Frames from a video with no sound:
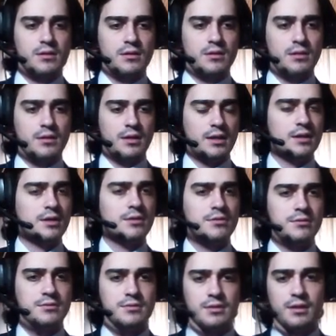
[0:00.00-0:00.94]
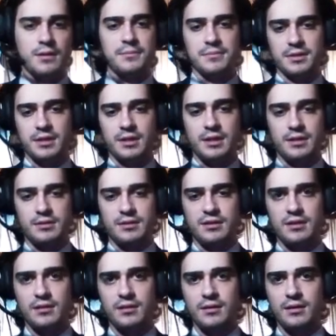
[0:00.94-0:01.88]
Hello, I'm Kaya
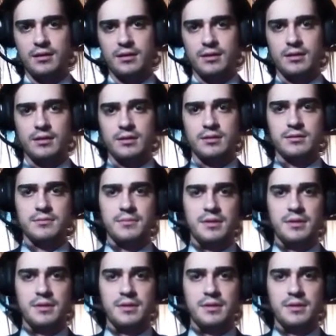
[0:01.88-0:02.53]
Diril, and